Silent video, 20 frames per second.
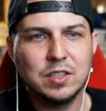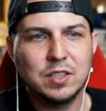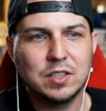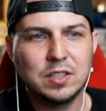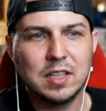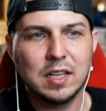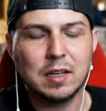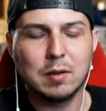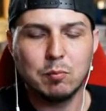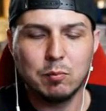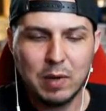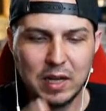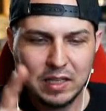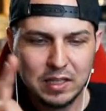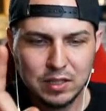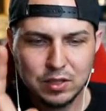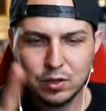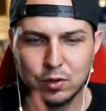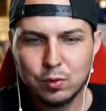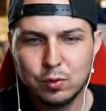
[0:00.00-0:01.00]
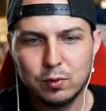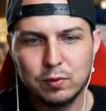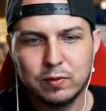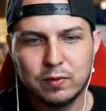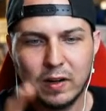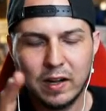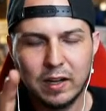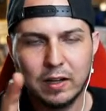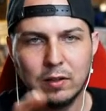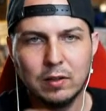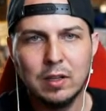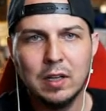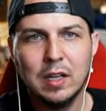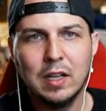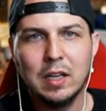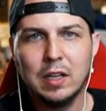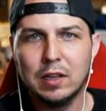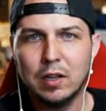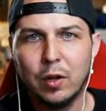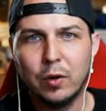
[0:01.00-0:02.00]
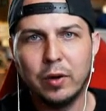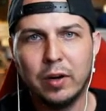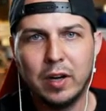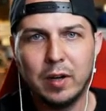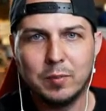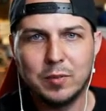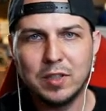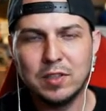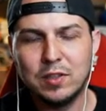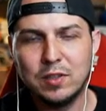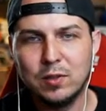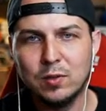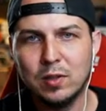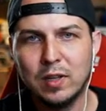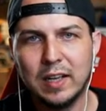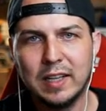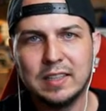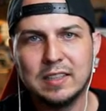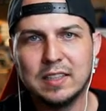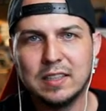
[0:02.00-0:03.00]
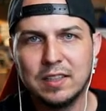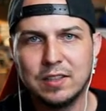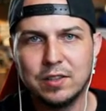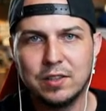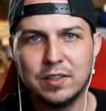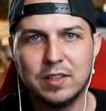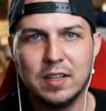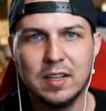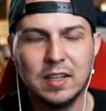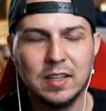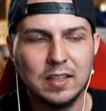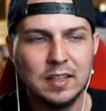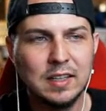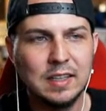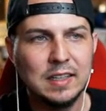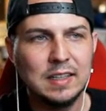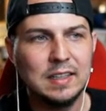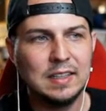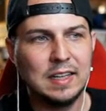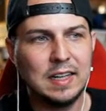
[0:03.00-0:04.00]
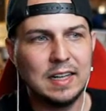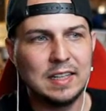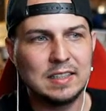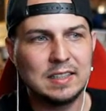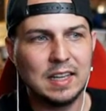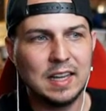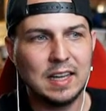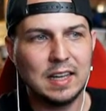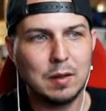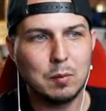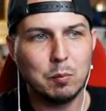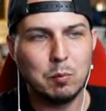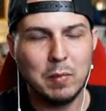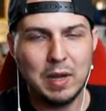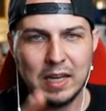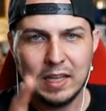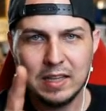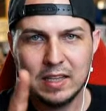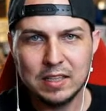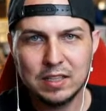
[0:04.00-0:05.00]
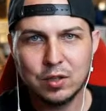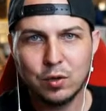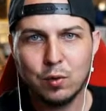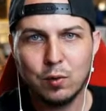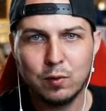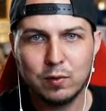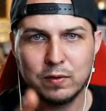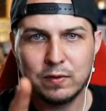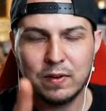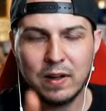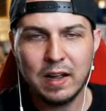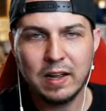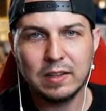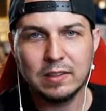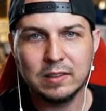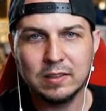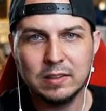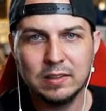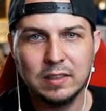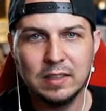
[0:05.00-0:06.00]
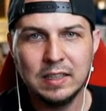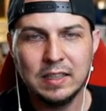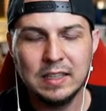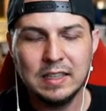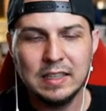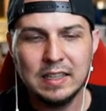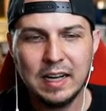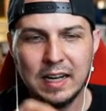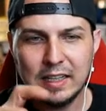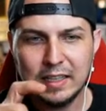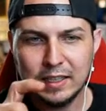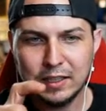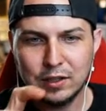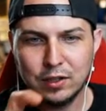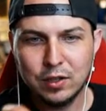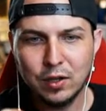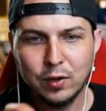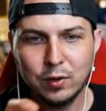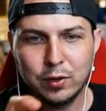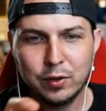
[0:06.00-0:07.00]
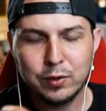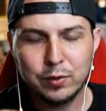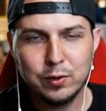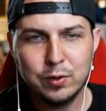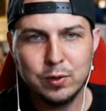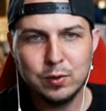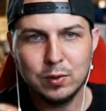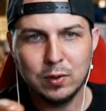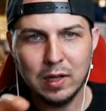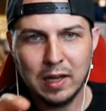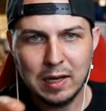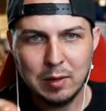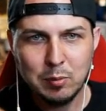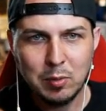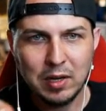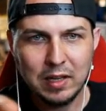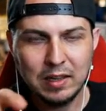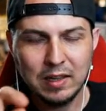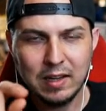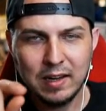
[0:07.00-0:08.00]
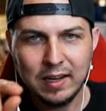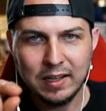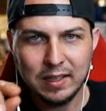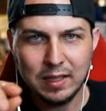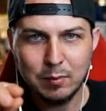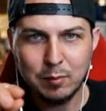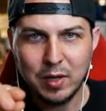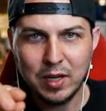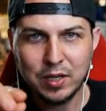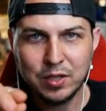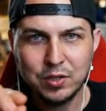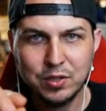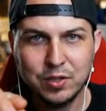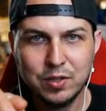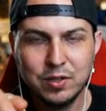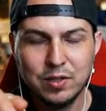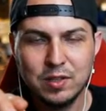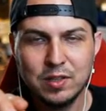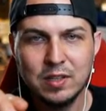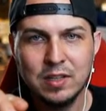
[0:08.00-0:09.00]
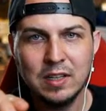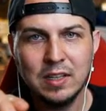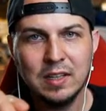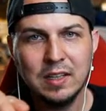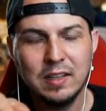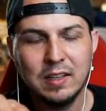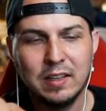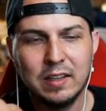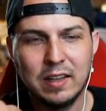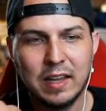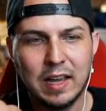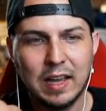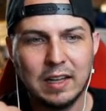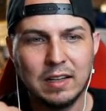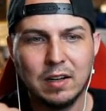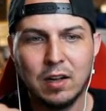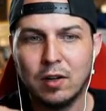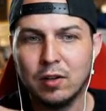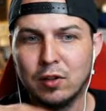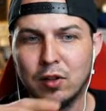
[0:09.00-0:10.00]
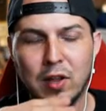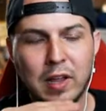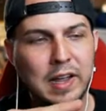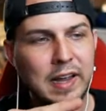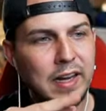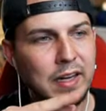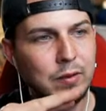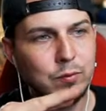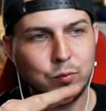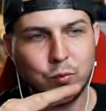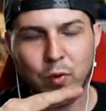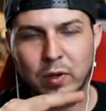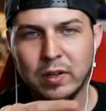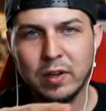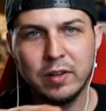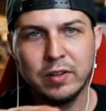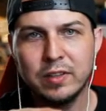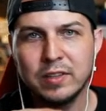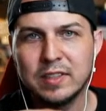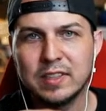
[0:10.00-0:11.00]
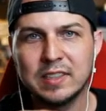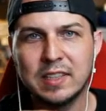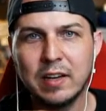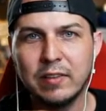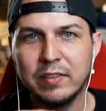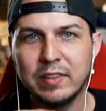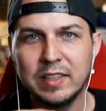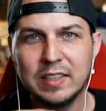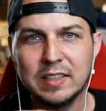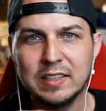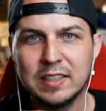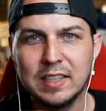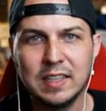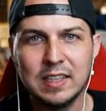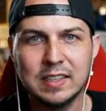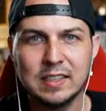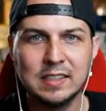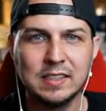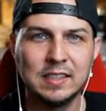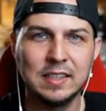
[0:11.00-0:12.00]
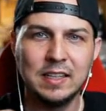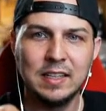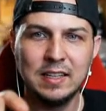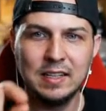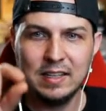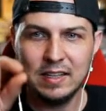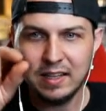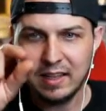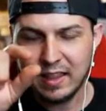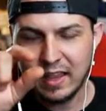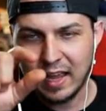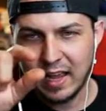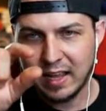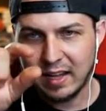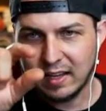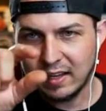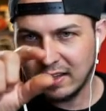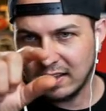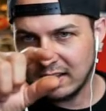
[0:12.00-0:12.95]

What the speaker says: just like make this cool file, load it up to 2 lights, and then you're done. It's like make this whole file and then go through line by line and make sure that on line 176 that